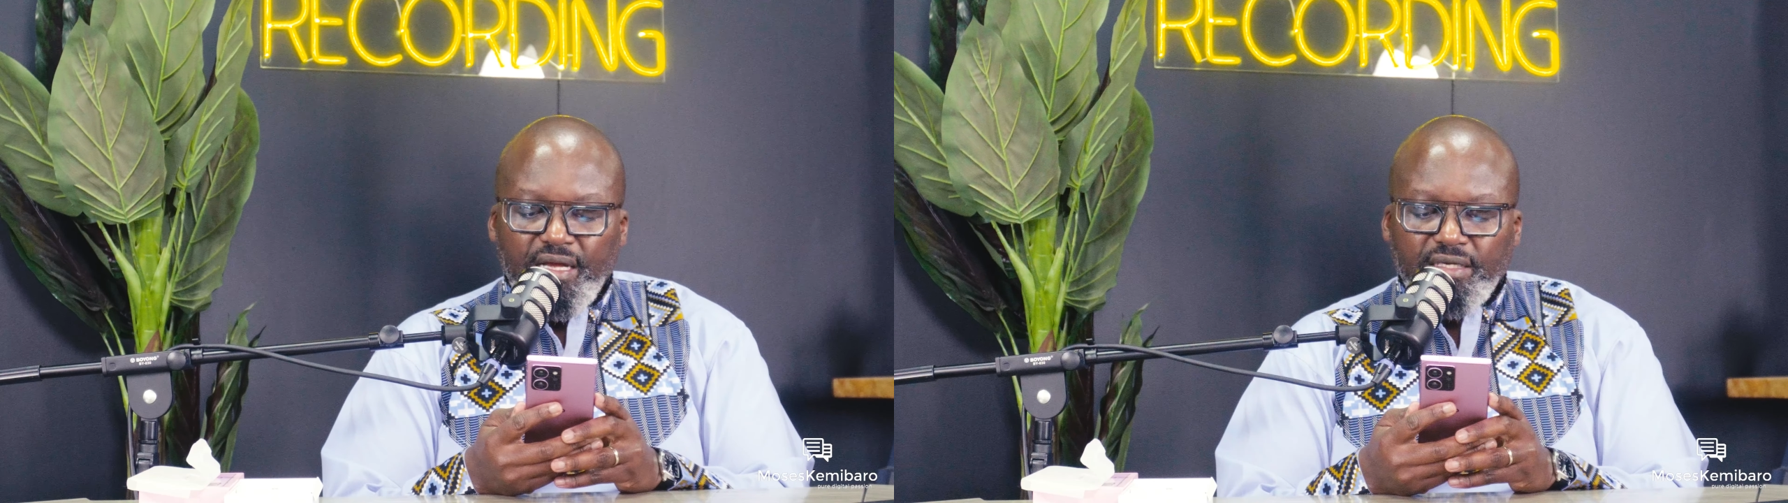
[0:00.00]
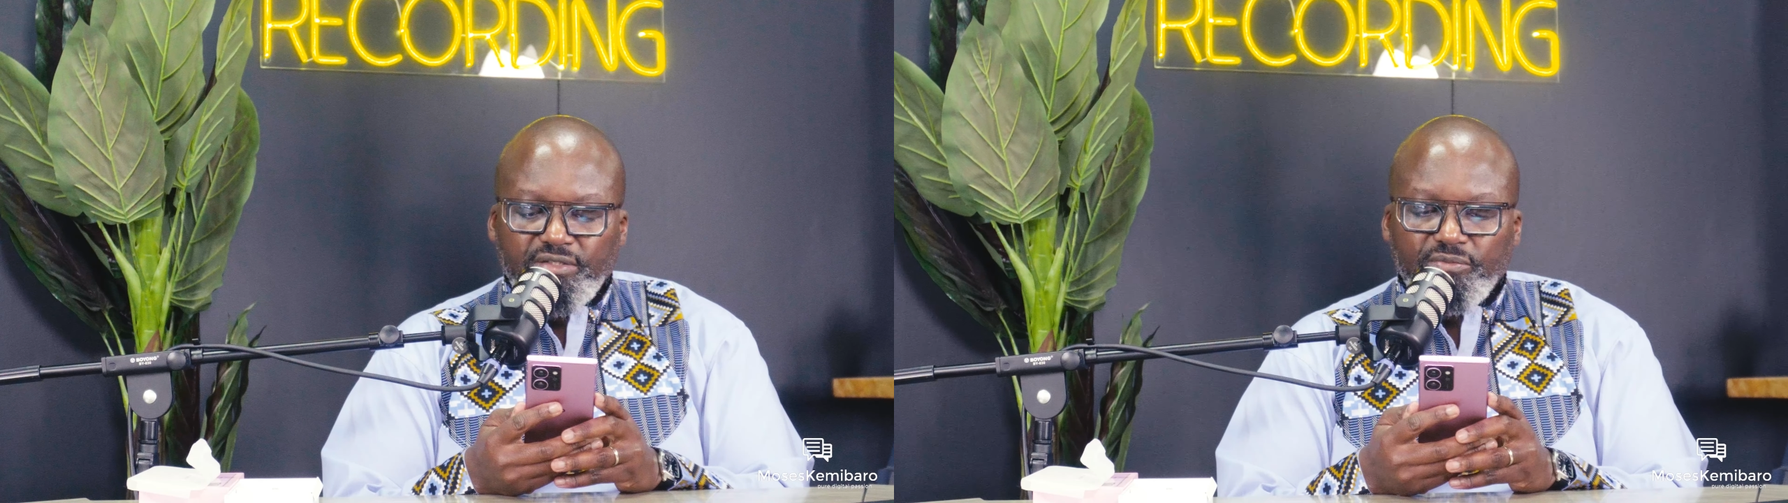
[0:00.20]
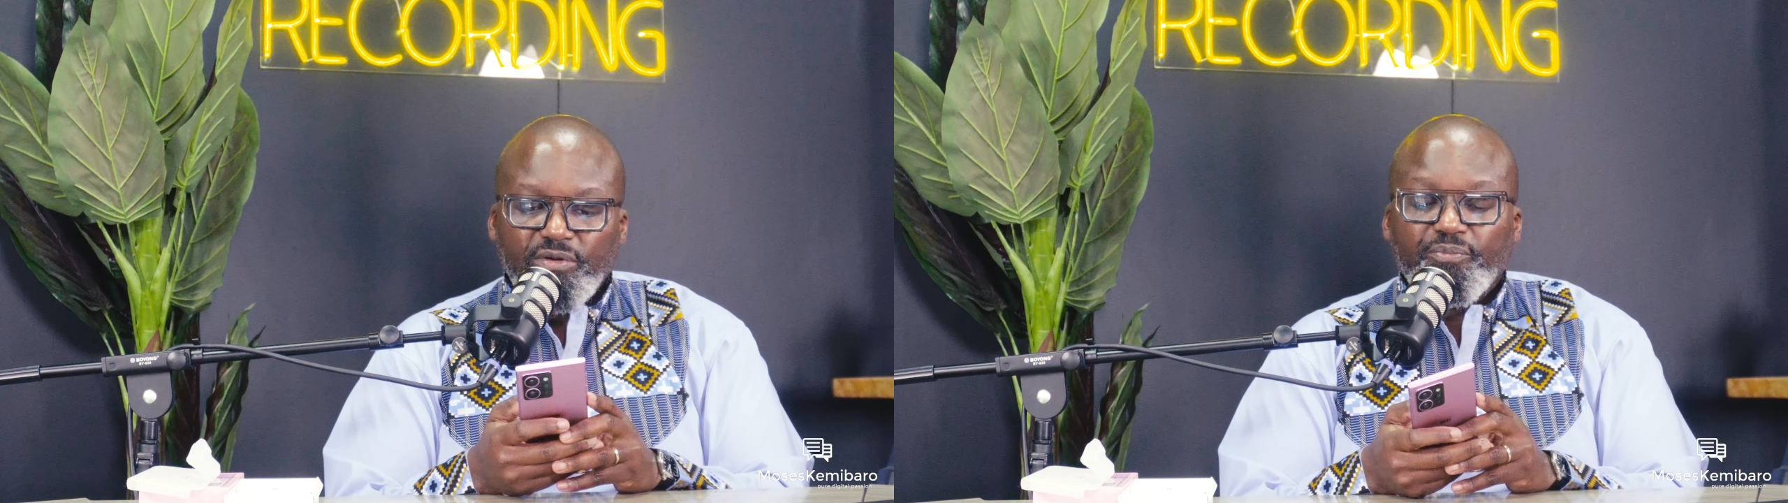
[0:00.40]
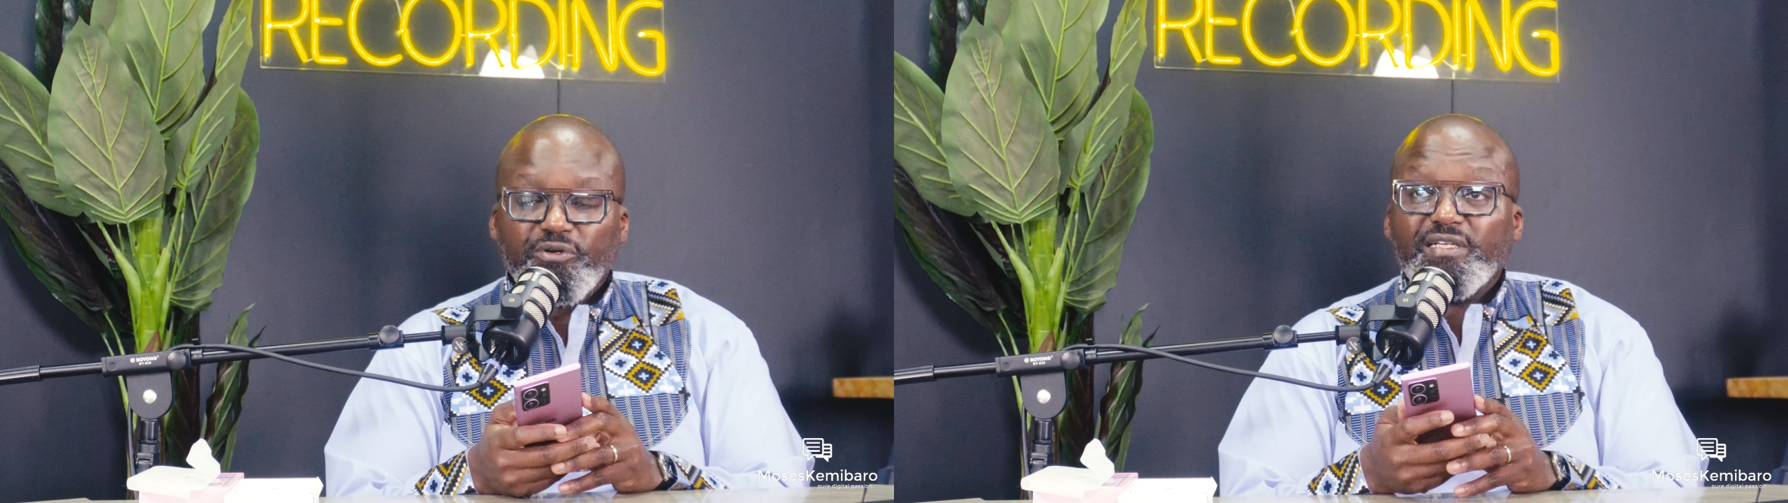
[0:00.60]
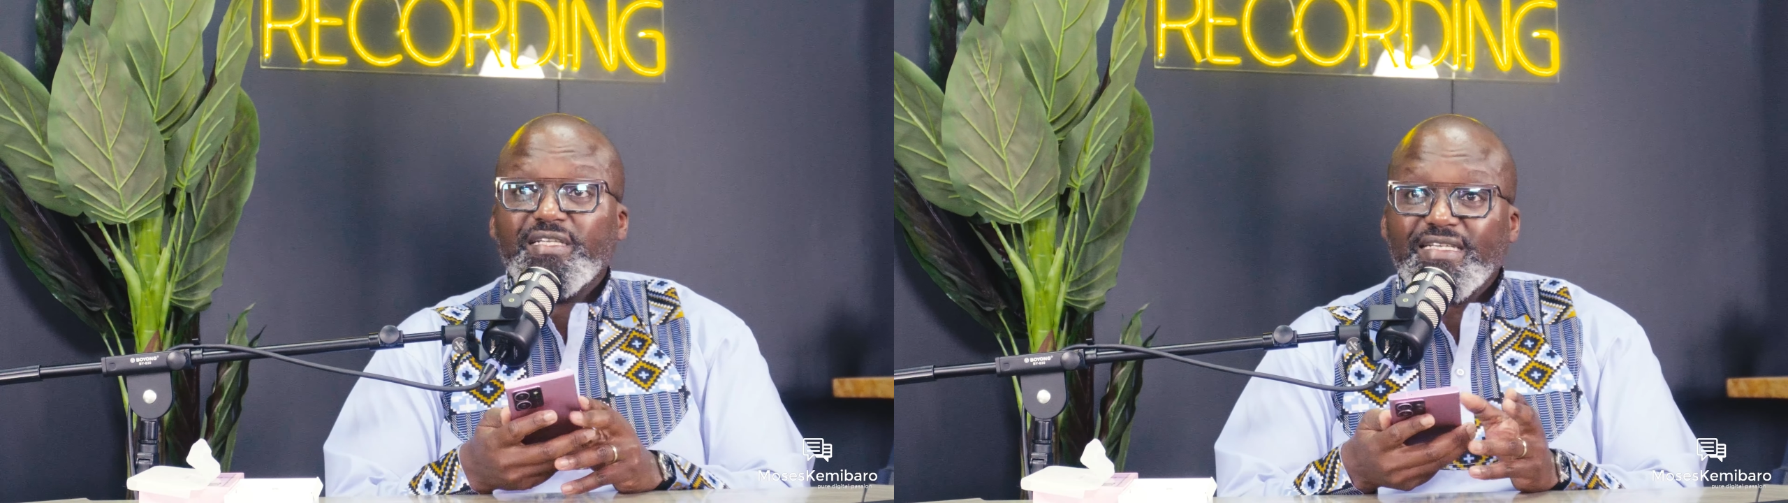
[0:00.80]
So more
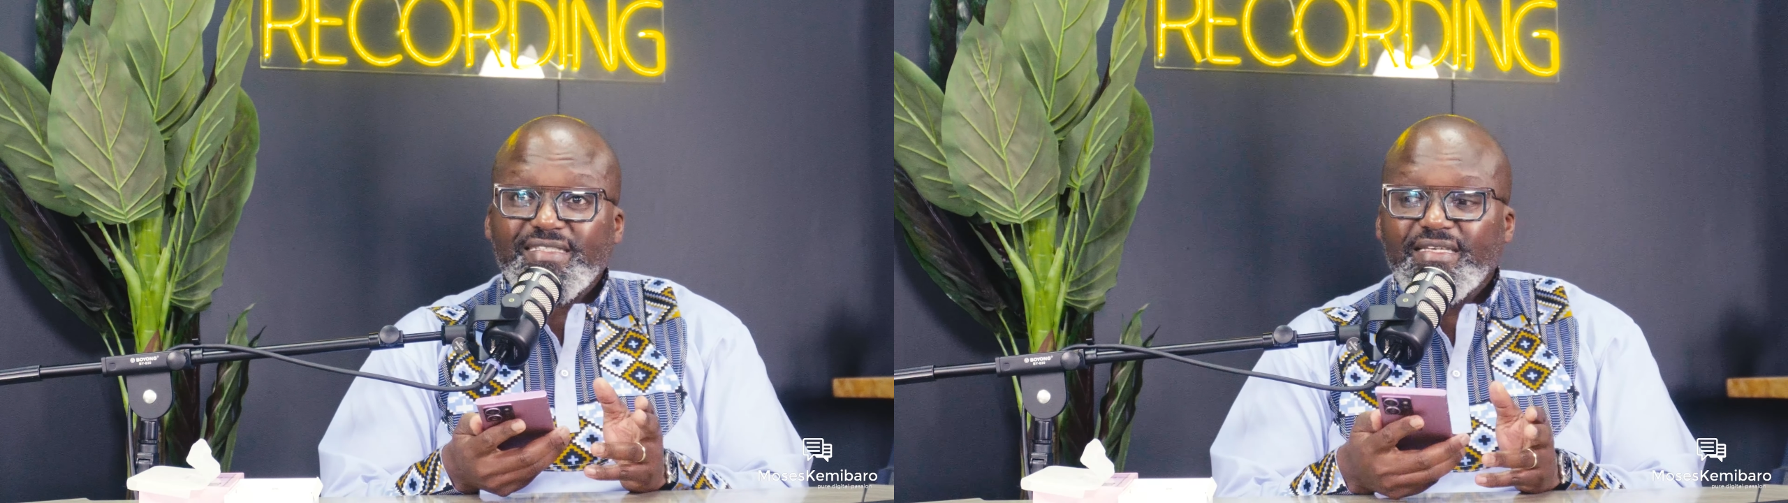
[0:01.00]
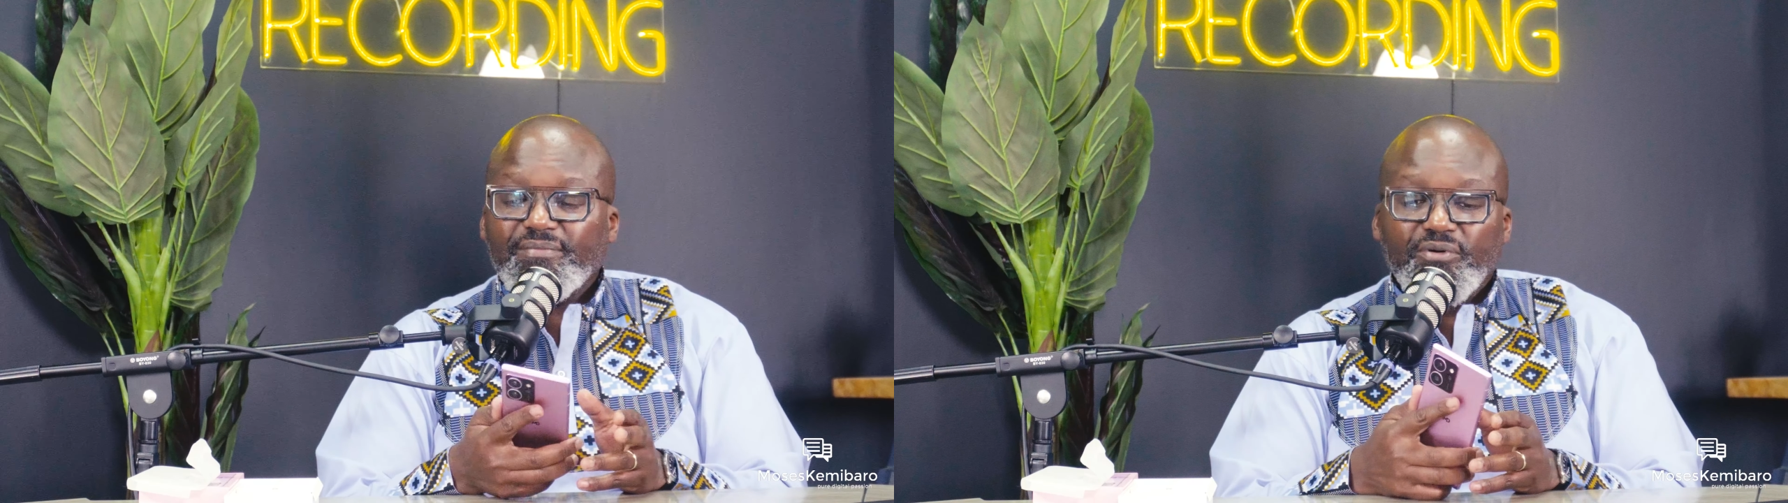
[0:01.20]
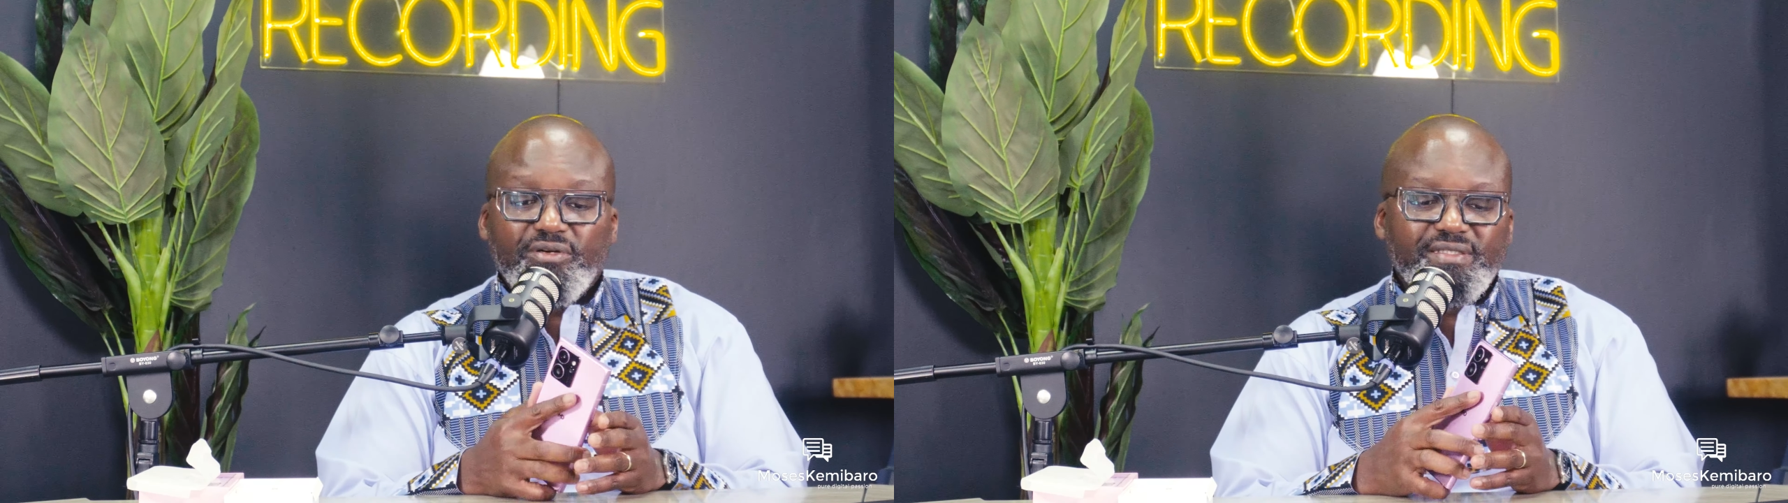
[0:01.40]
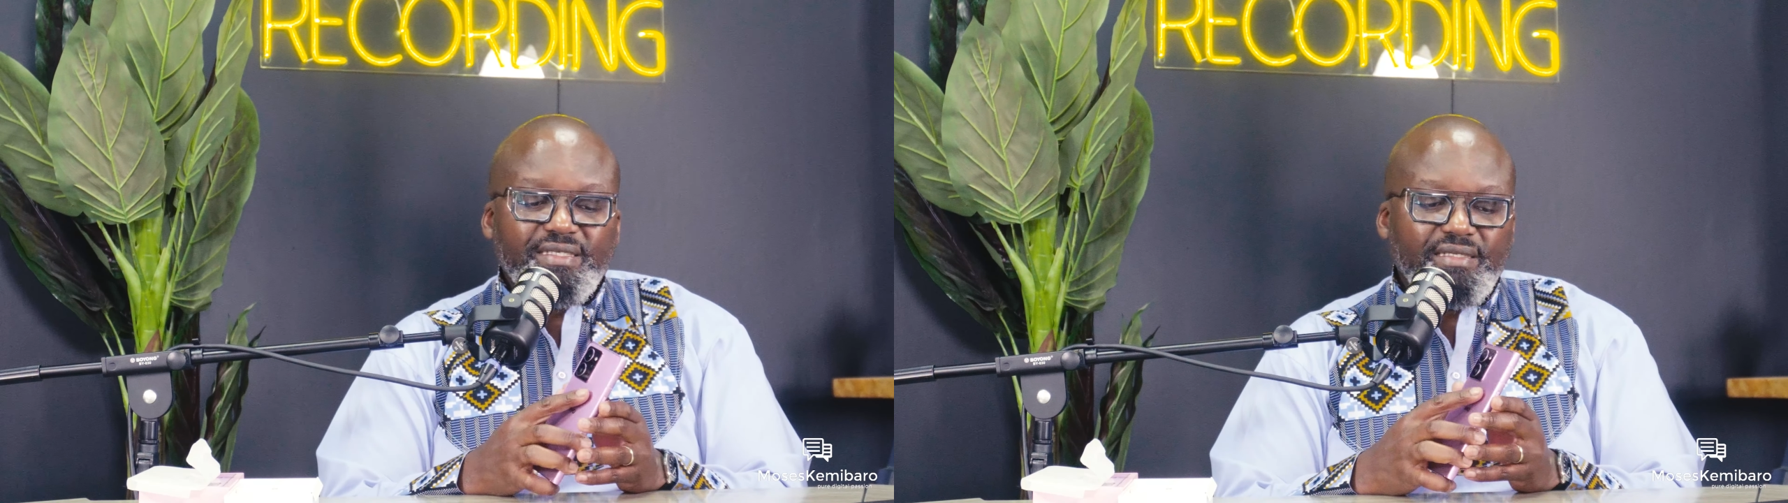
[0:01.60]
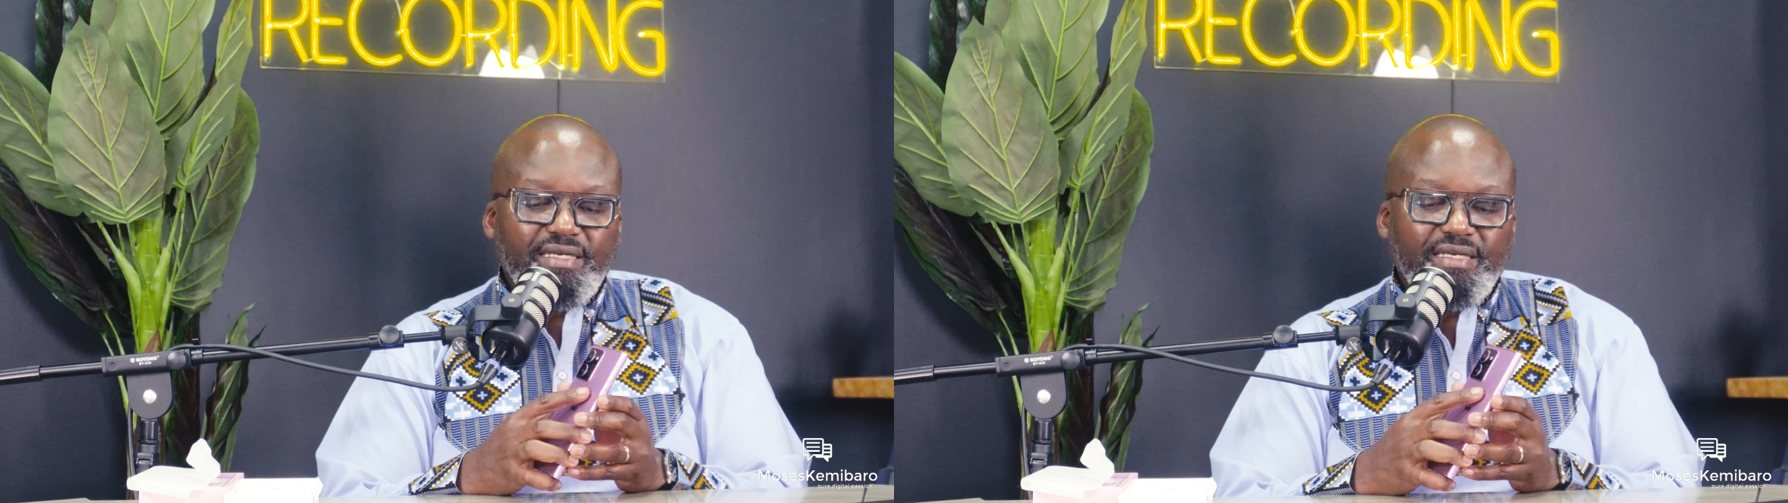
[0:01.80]
importantly, that's the unboxing.